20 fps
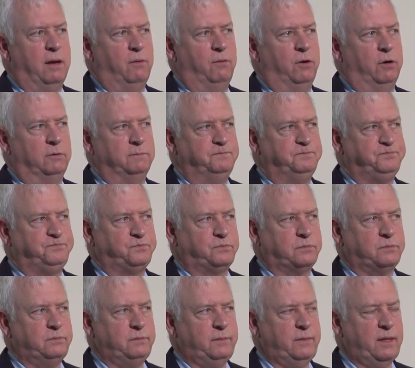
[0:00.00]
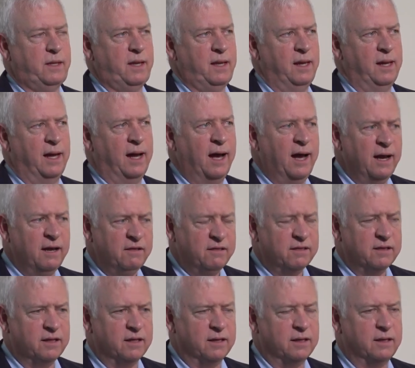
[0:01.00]
Well, I
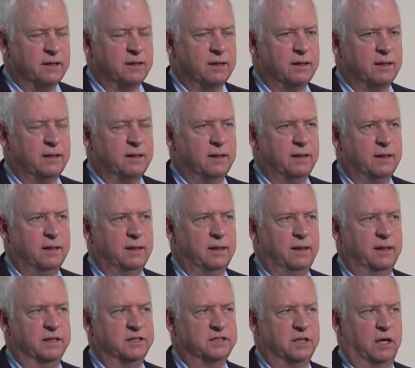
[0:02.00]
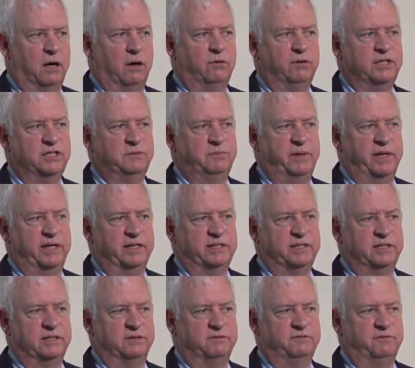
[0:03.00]
think it's always
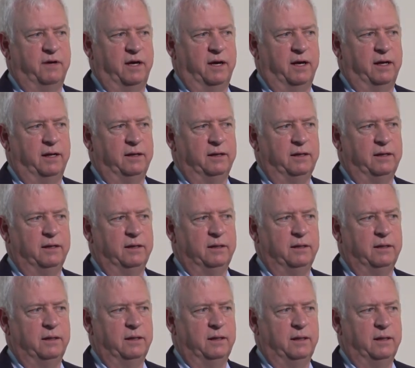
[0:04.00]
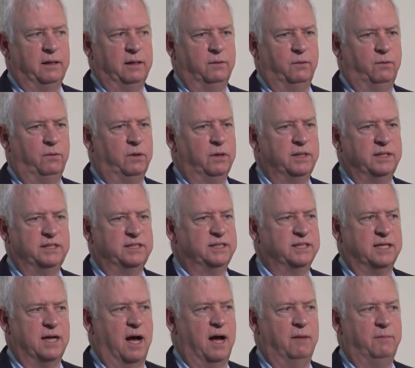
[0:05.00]
best to find what is the
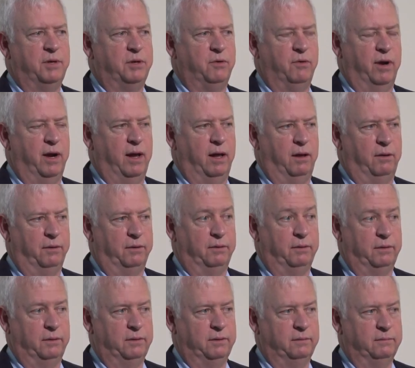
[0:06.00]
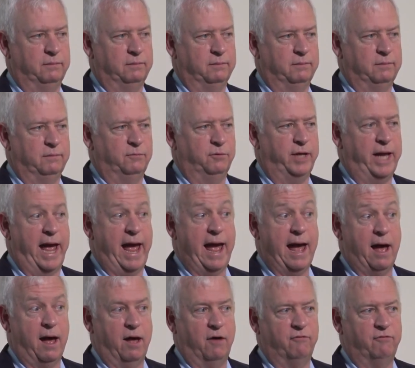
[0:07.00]
common ground we
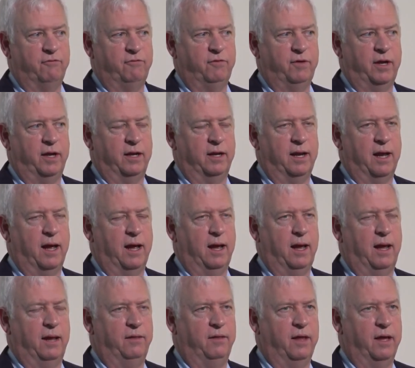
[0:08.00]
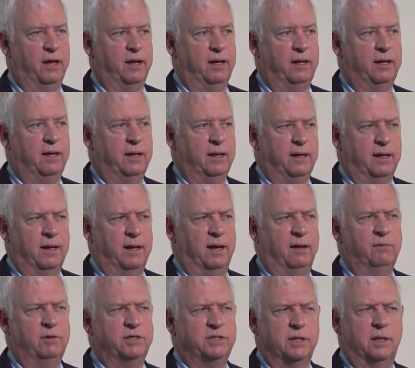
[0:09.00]
have, and then
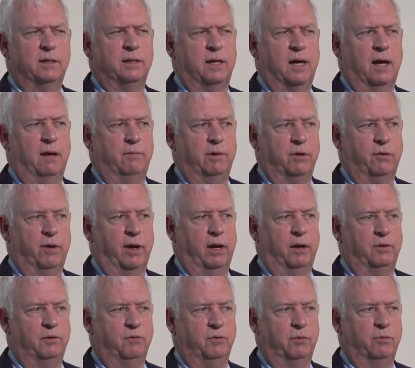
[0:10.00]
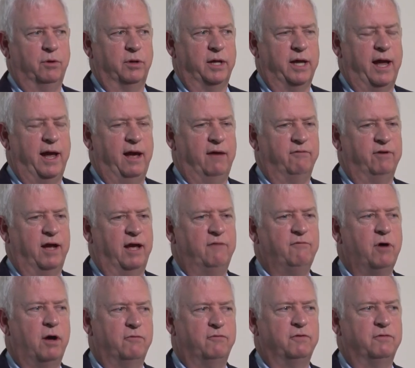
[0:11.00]
how much uncommon ground do we really have? And
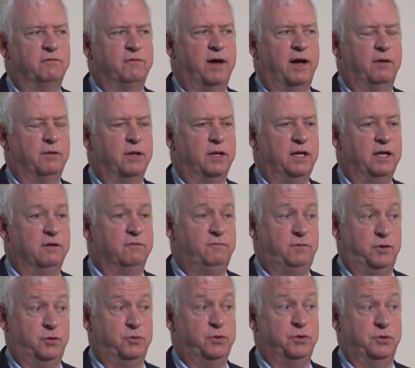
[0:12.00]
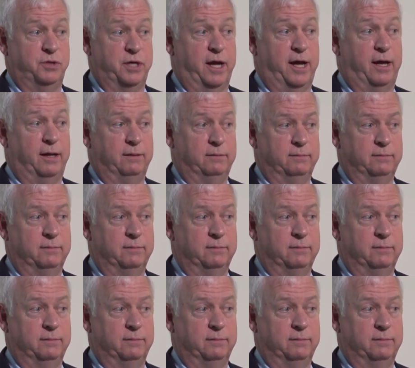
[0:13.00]
I've often found that if you do that,